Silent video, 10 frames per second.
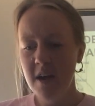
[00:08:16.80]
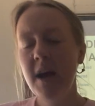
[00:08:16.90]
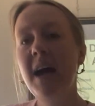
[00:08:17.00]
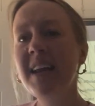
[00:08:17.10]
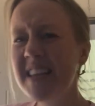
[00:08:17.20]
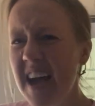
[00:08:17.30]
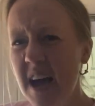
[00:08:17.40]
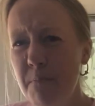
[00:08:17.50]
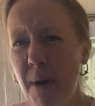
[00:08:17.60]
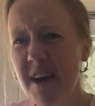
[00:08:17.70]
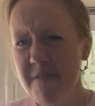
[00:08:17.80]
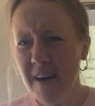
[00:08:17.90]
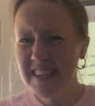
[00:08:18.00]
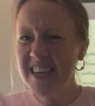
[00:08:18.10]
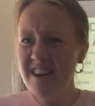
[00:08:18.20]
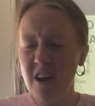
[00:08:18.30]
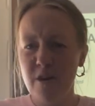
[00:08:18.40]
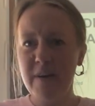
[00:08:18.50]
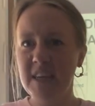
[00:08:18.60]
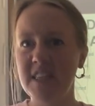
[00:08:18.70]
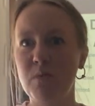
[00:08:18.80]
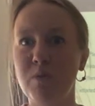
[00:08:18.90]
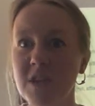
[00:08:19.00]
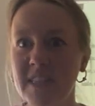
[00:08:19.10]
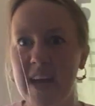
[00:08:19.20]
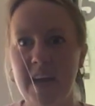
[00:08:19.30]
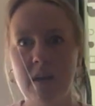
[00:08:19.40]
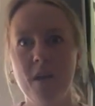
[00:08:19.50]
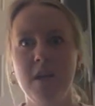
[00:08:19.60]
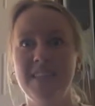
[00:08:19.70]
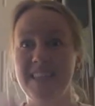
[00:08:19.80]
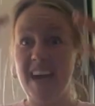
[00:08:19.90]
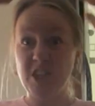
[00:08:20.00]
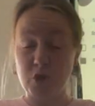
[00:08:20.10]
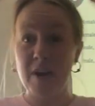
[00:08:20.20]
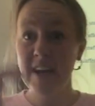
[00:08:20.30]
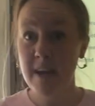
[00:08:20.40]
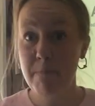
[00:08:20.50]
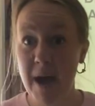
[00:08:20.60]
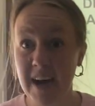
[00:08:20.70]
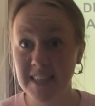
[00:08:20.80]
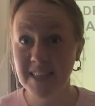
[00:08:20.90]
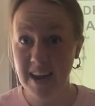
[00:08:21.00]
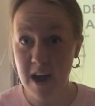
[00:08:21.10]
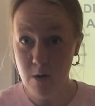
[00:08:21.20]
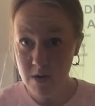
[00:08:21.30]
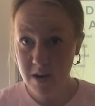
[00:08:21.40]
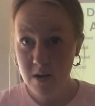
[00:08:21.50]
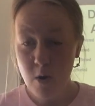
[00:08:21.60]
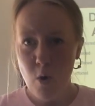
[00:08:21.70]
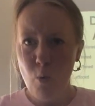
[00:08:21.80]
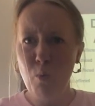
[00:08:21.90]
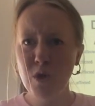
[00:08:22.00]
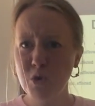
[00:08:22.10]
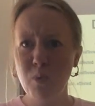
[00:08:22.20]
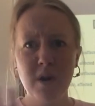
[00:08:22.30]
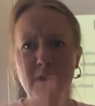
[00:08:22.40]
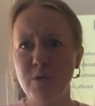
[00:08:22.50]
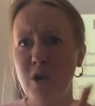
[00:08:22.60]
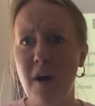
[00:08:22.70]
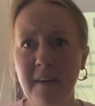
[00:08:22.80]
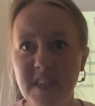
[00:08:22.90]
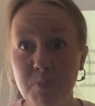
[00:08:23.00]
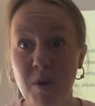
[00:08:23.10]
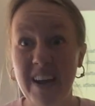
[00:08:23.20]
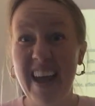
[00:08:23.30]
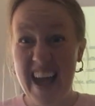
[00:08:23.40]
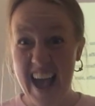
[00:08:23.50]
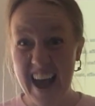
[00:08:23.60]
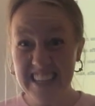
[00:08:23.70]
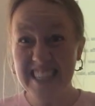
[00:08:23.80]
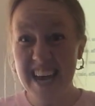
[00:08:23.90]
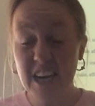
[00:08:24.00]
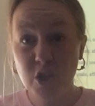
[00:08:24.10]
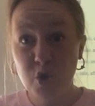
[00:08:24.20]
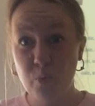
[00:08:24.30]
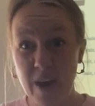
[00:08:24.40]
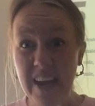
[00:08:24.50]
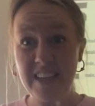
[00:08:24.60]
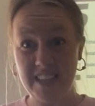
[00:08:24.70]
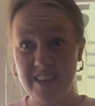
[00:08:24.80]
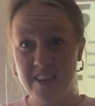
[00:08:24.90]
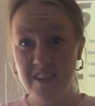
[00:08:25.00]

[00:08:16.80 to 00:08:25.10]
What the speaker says: And again, by affected and unaffected, we're saying, did that trait get passed down? Which one of those offspring has that trait?